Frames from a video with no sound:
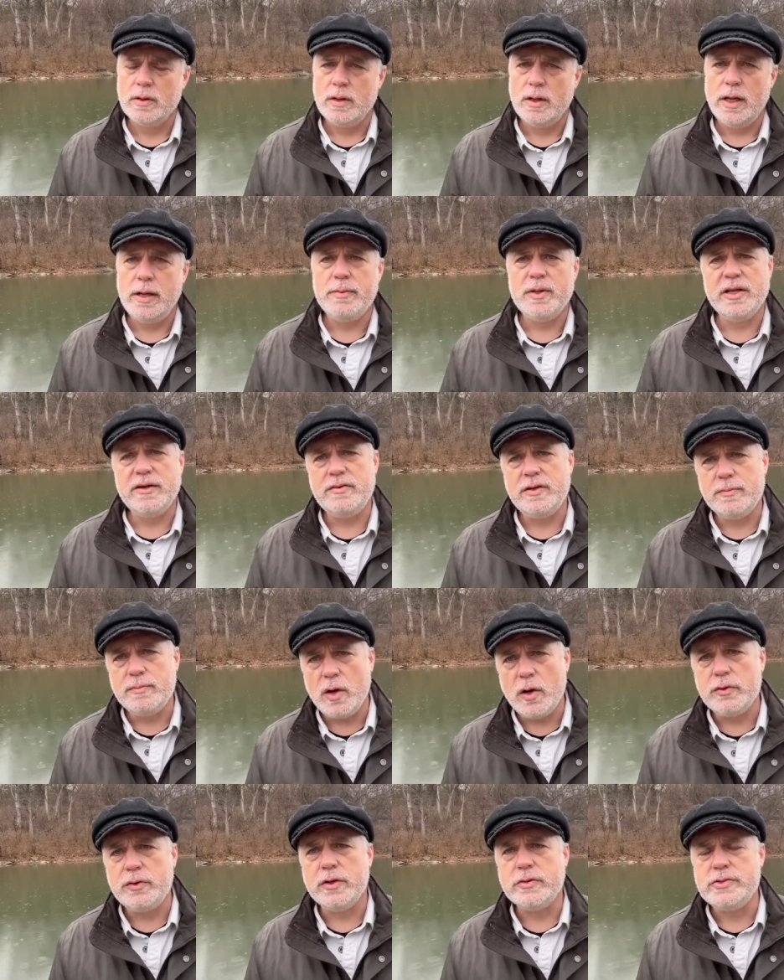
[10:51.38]
He believed in
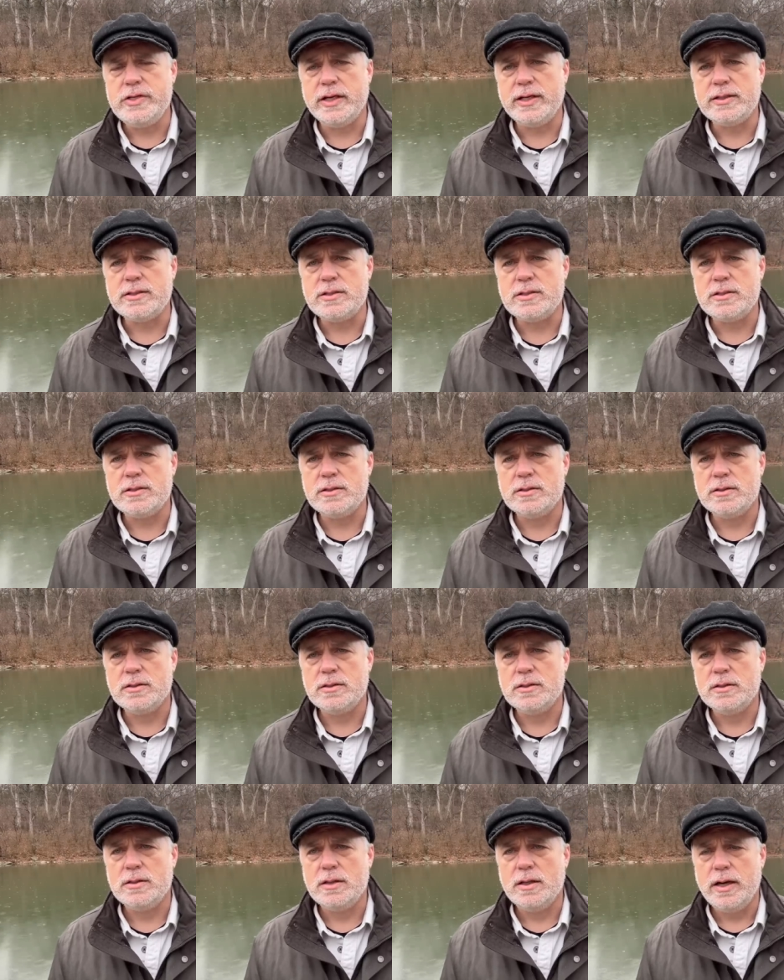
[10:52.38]
both those things.
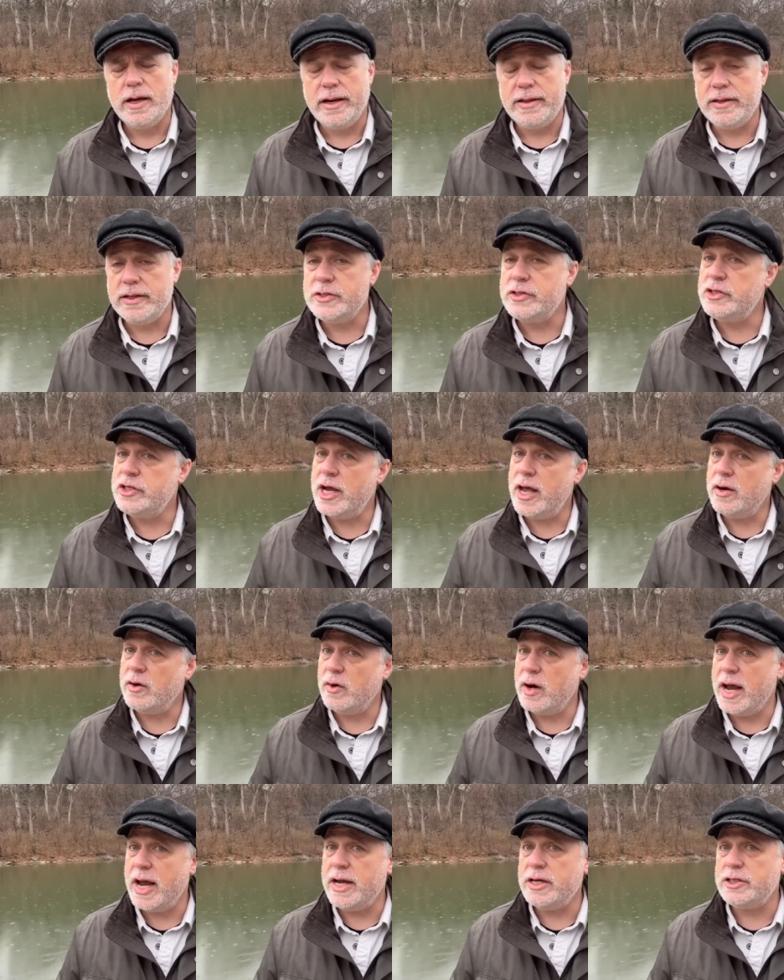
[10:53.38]
And this
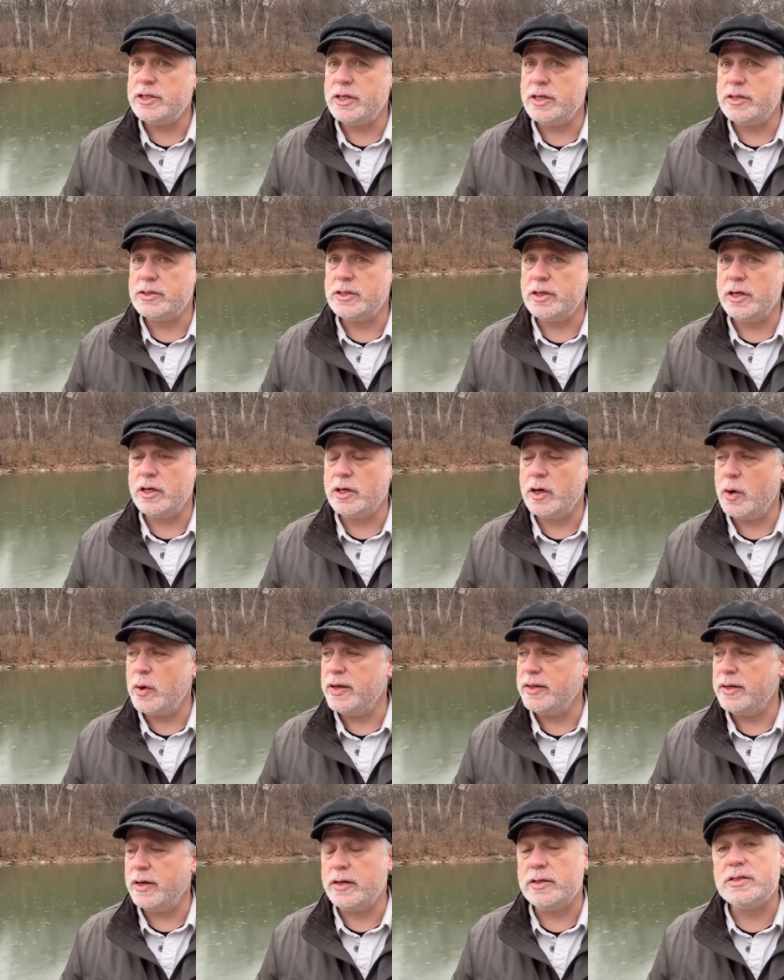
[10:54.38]
generation is going to go
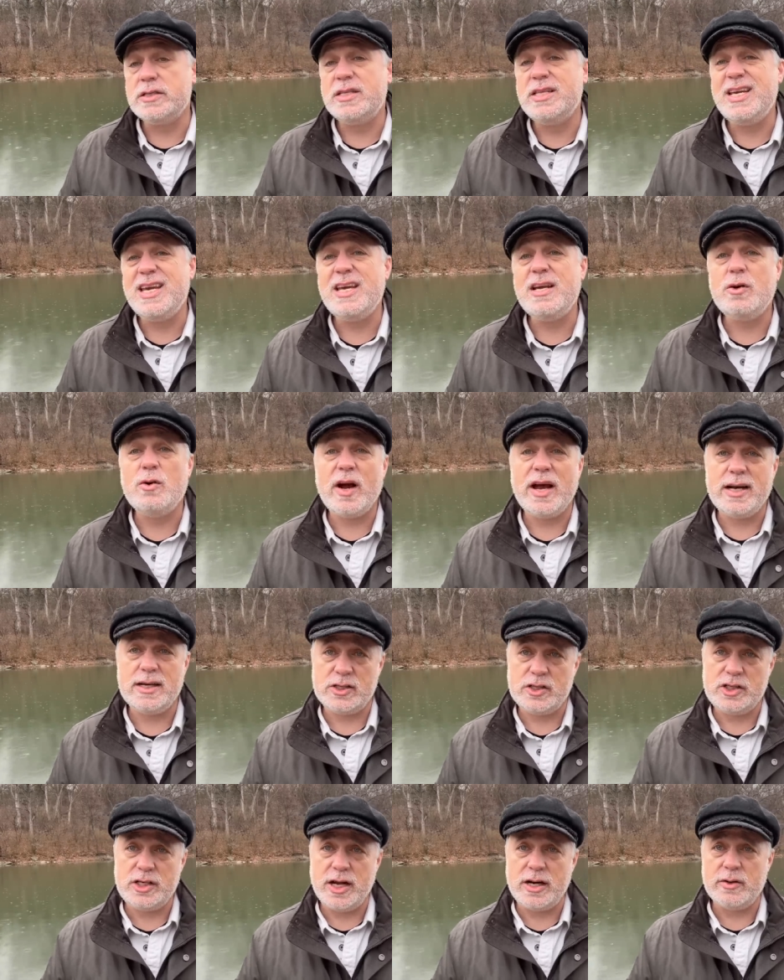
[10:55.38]
in there as the
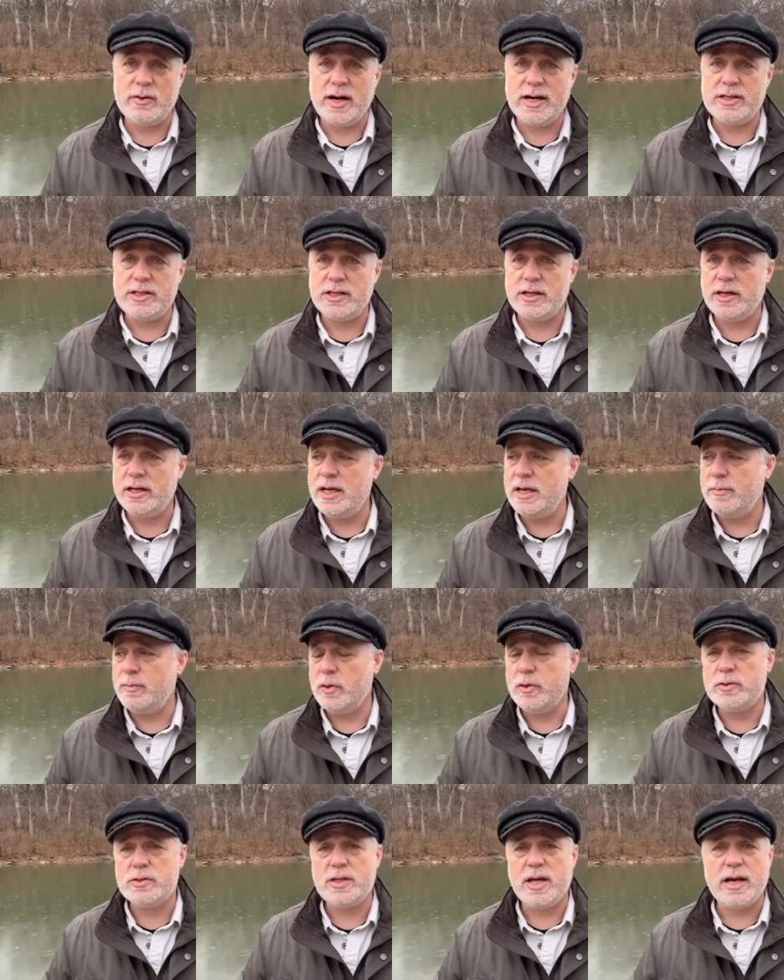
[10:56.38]
greatest generation of
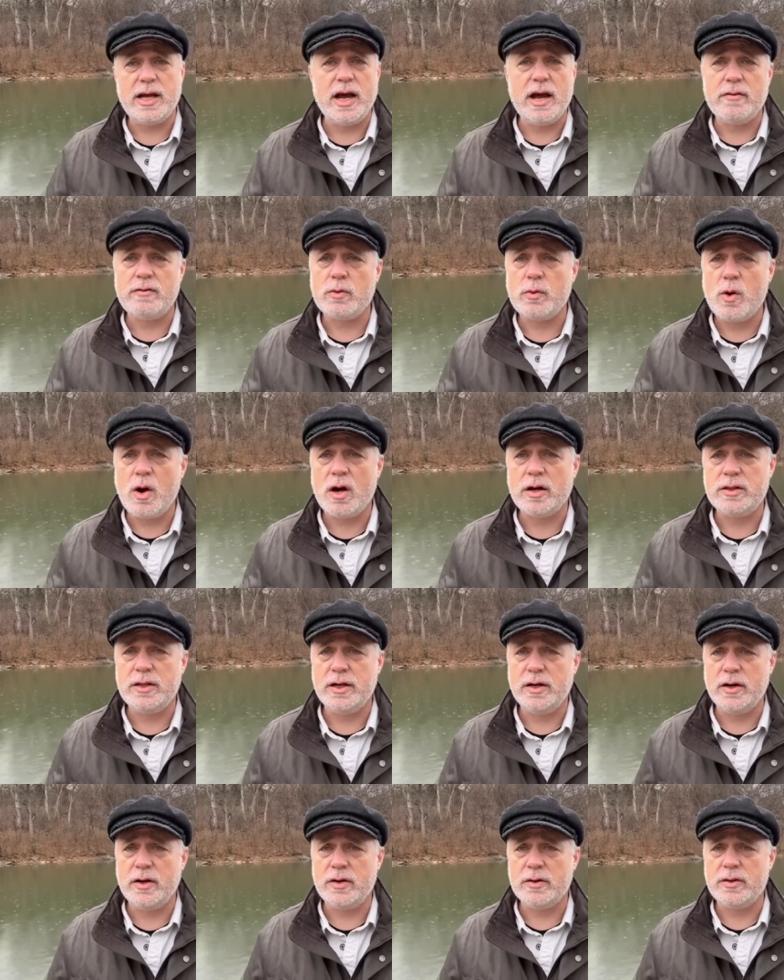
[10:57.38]
Hebrews that ever walked
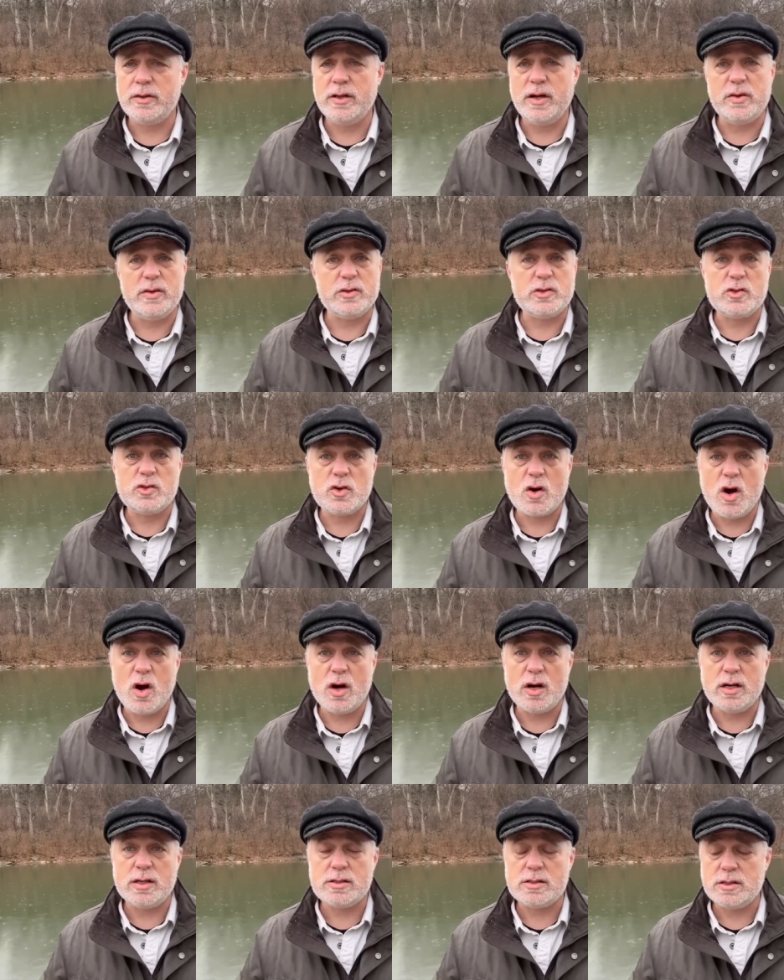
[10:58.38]
the earth. They're the
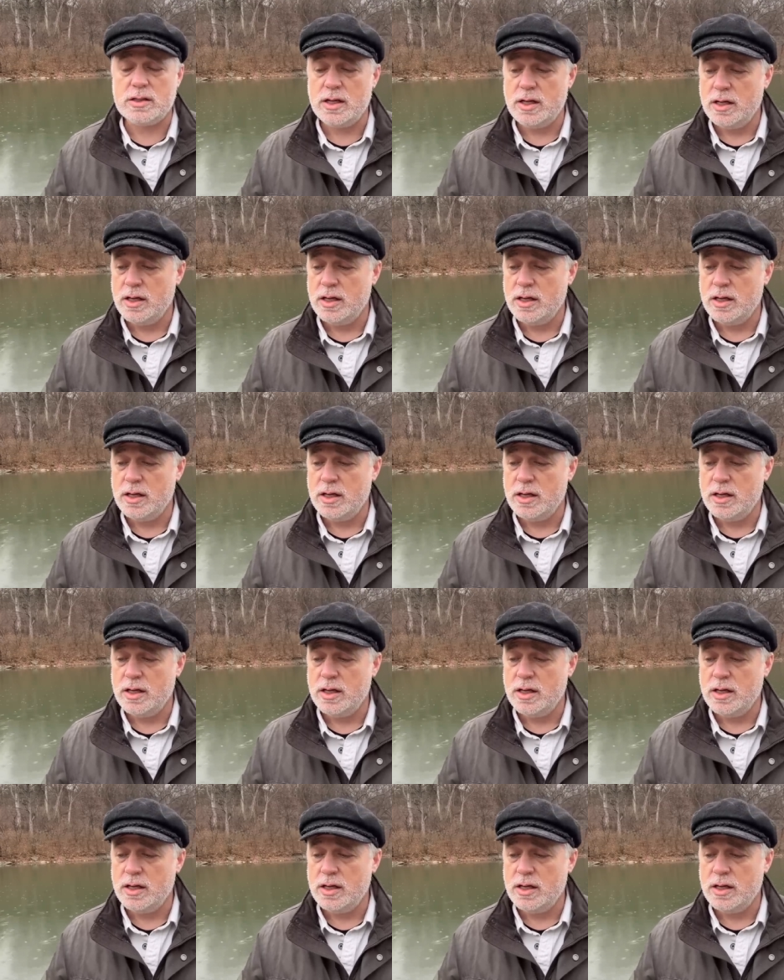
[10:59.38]
strongest.